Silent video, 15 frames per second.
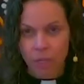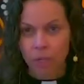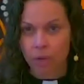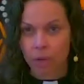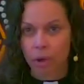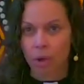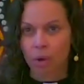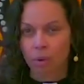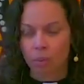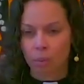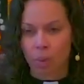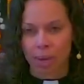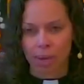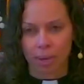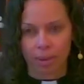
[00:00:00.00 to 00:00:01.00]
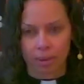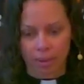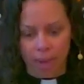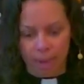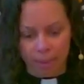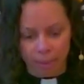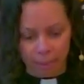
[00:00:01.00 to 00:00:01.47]
we need to know
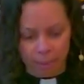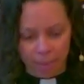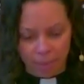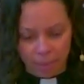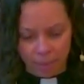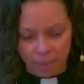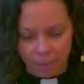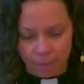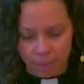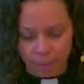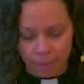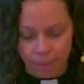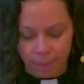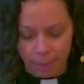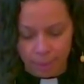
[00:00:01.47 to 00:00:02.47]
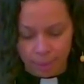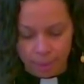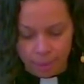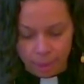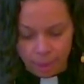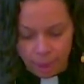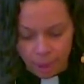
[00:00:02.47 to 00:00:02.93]
where that limit is.
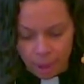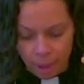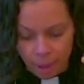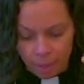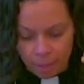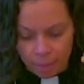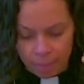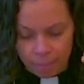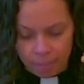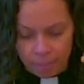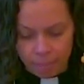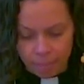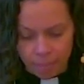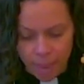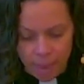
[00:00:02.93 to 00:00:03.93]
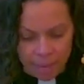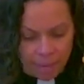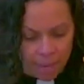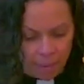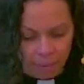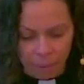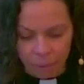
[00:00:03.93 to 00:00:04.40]
Um,
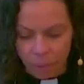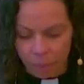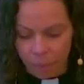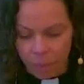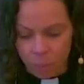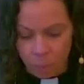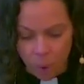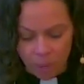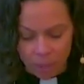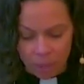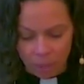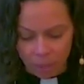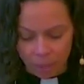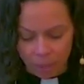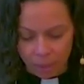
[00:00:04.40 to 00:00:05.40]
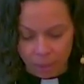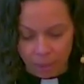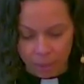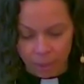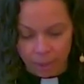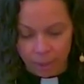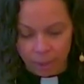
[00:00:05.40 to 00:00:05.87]
and even when we
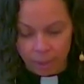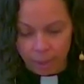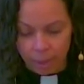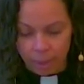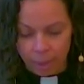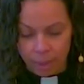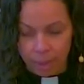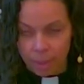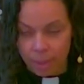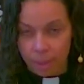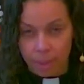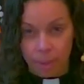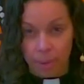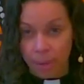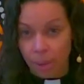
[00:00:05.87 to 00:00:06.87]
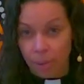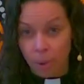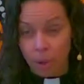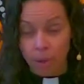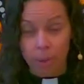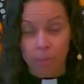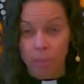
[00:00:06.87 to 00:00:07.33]
wonder,
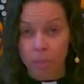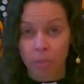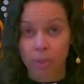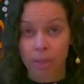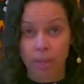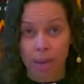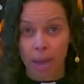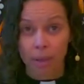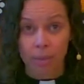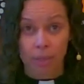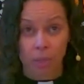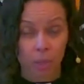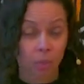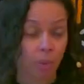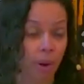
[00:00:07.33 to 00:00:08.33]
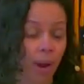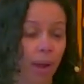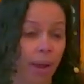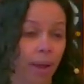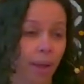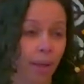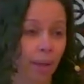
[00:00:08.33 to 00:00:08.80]
okay, well, all I'm doing now is
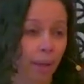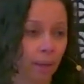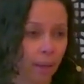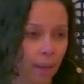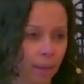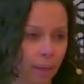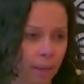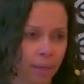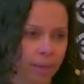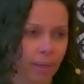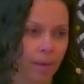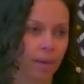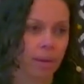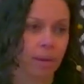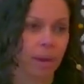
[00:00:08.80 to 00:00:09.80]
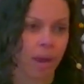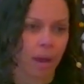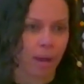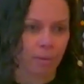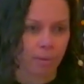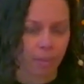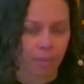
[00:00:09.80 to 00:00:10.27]
just praying. Like, is that
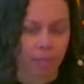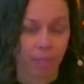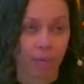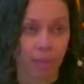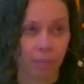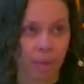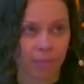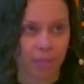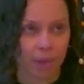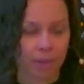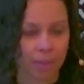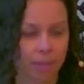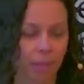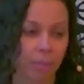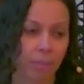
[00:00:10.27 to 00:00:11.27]
enough? I'm sending my